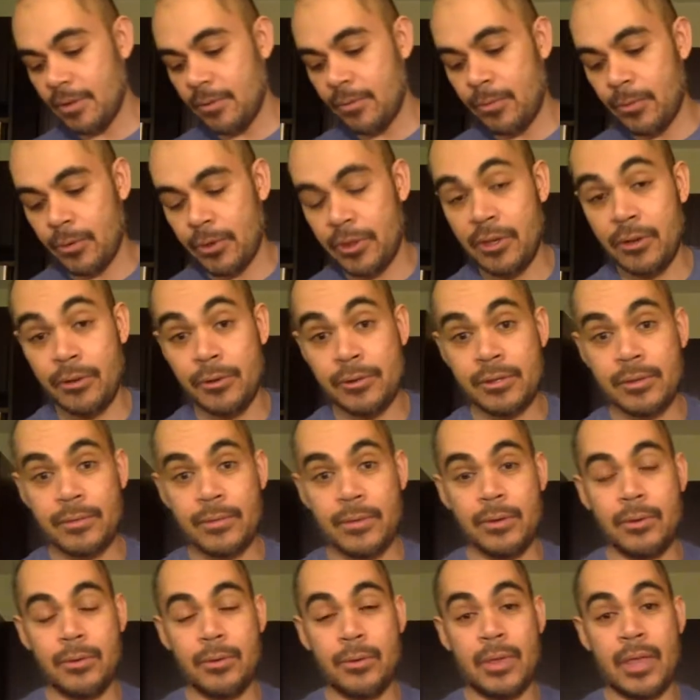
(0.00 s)
for those of
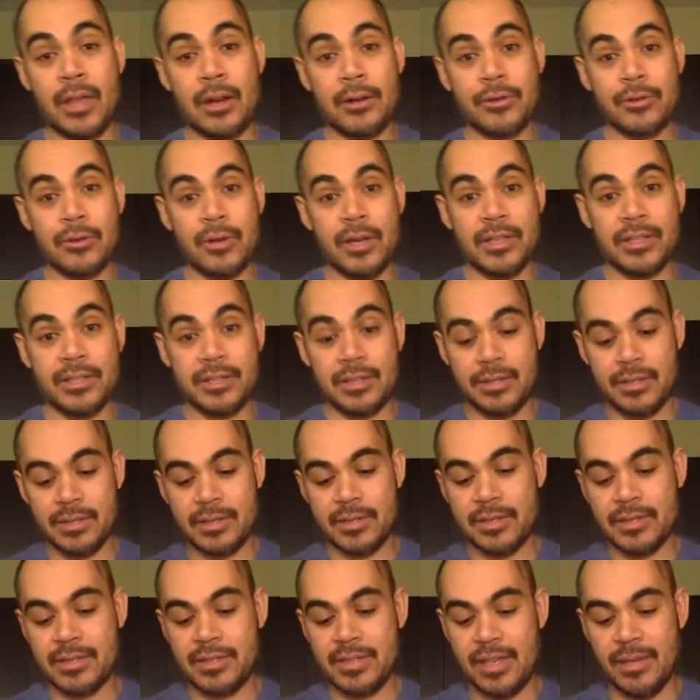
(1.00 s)
you that are trying to just
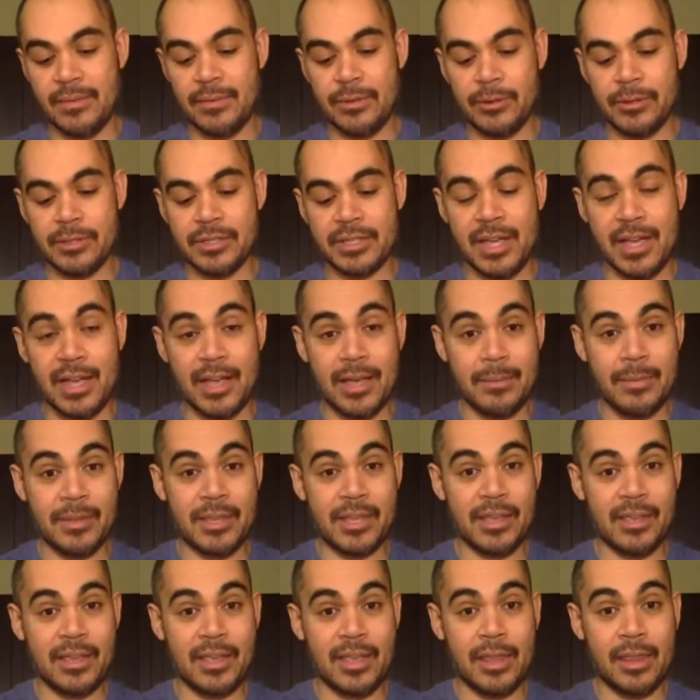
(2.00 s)
save a little time
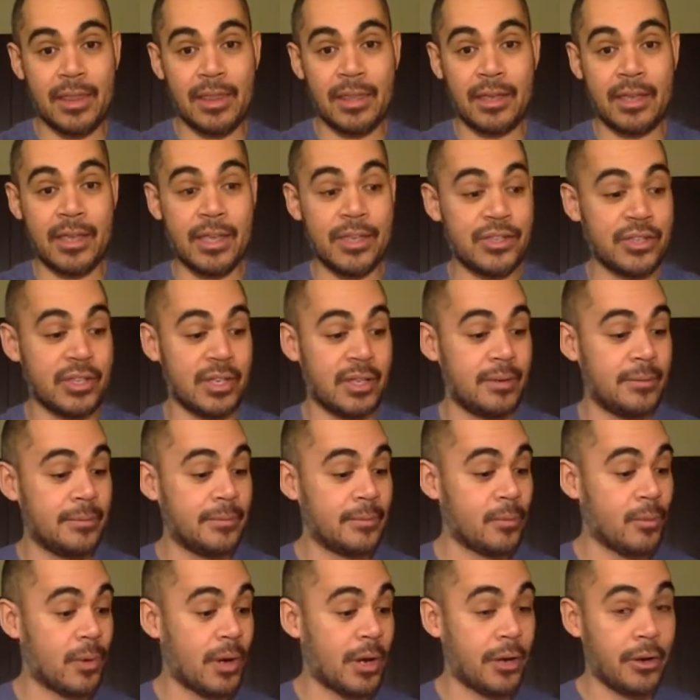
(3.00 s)
in the kitchen
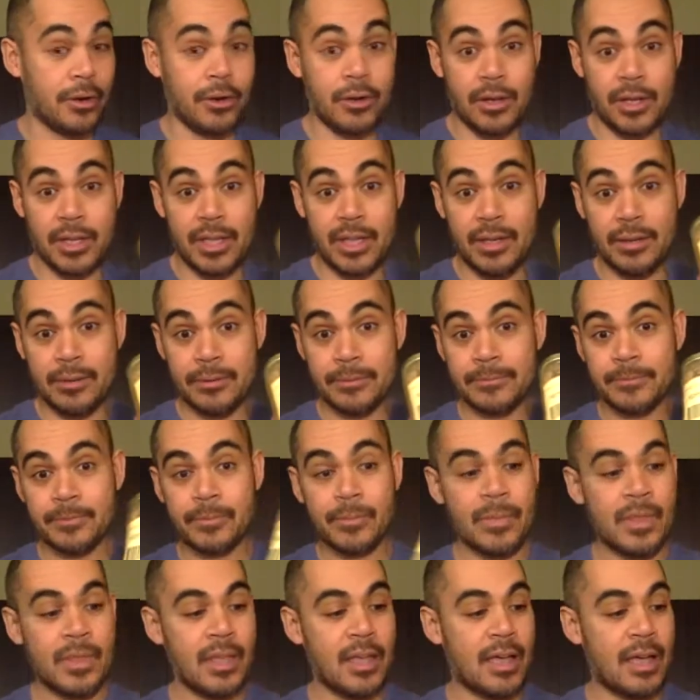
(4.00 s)
while you're cooking,
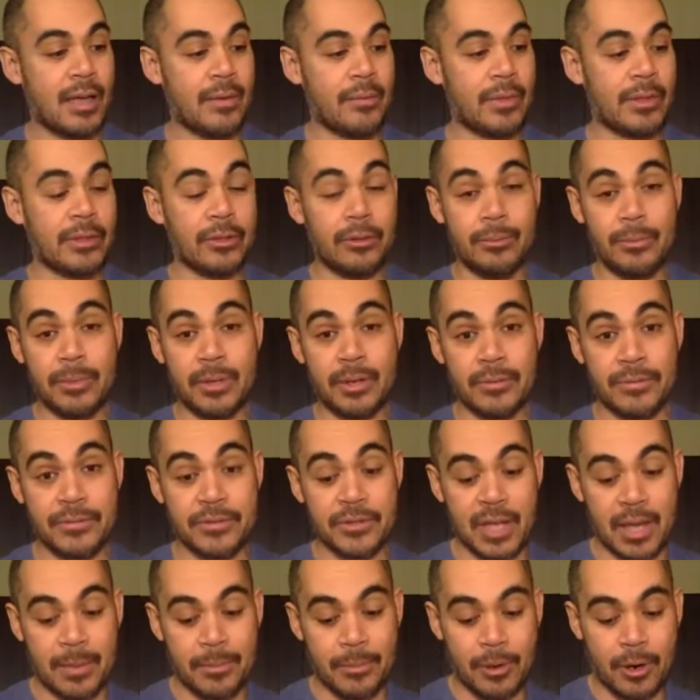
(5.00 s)
having a little bit of
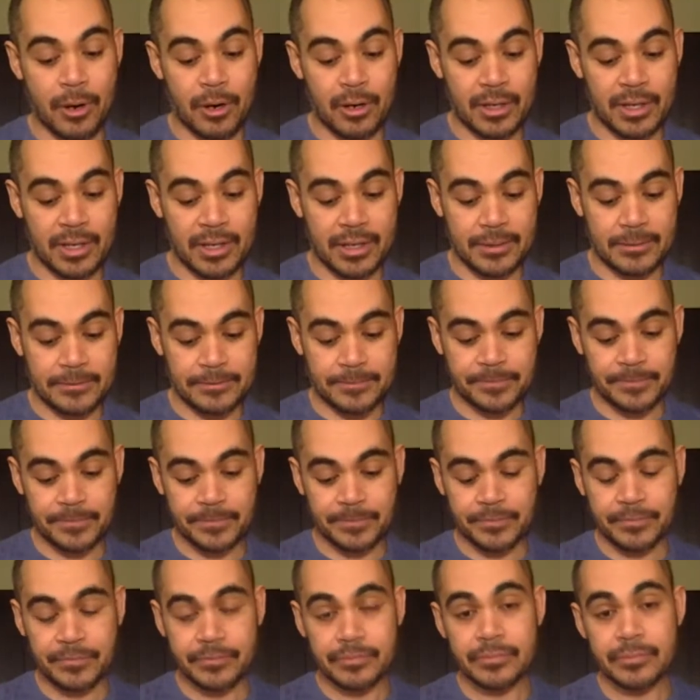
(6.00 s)
chopped garlic
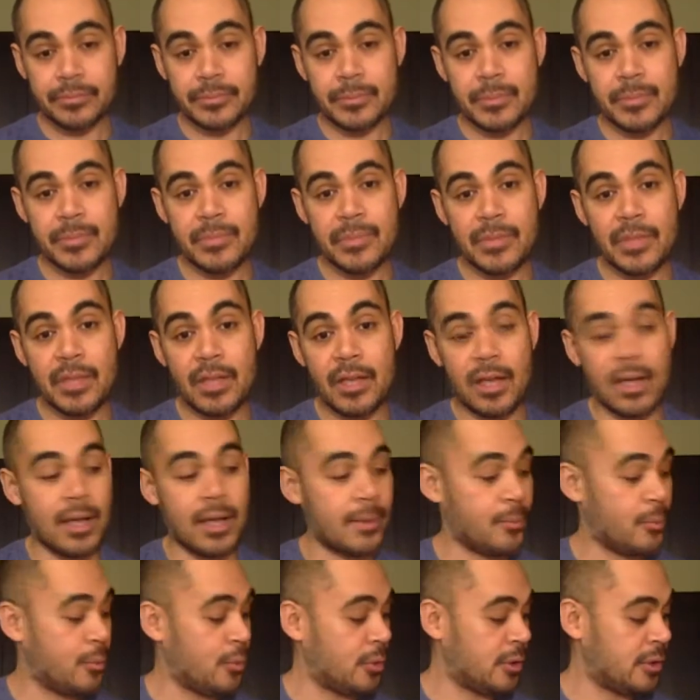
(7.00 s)

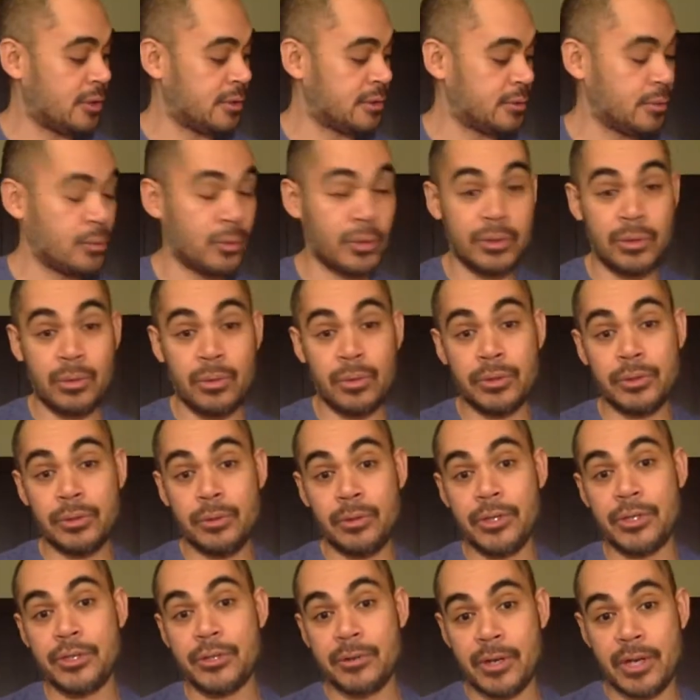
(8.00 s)
will do
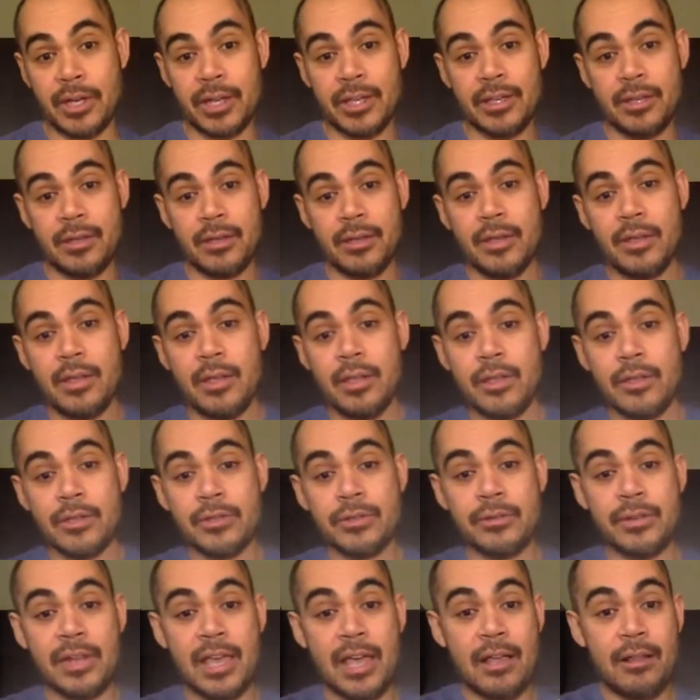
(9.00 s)
the trick.
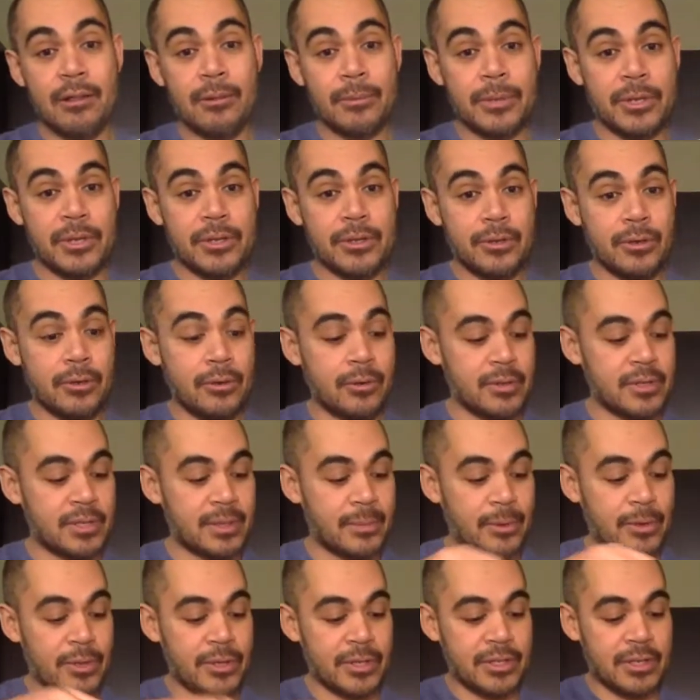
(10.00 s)
So now what I'm going to do is I'm
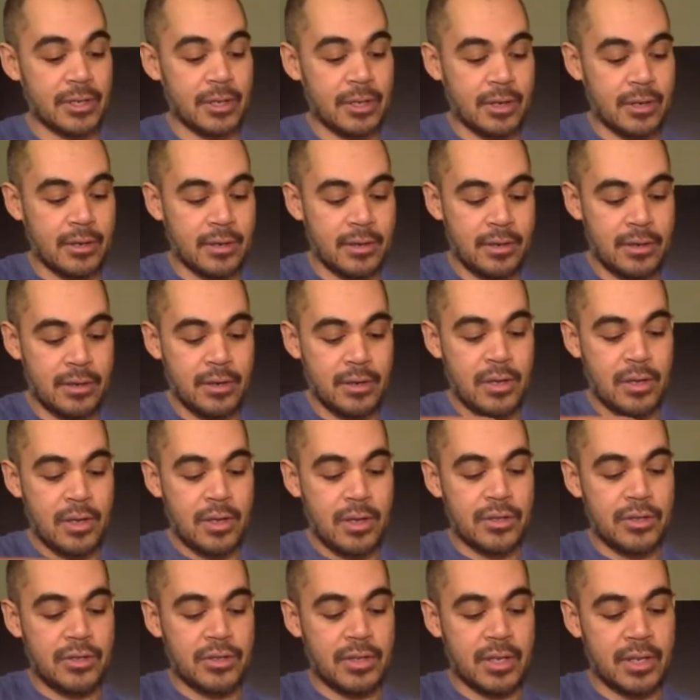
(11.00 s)
going to
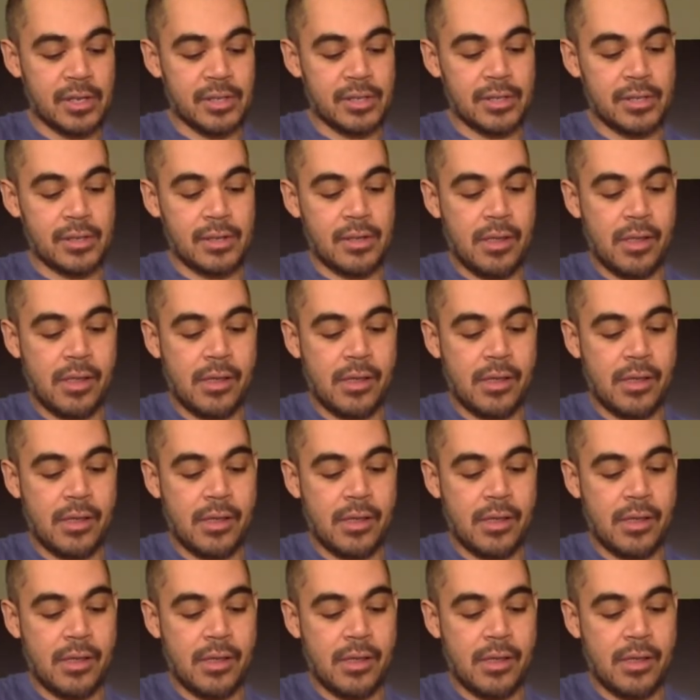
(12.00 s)
just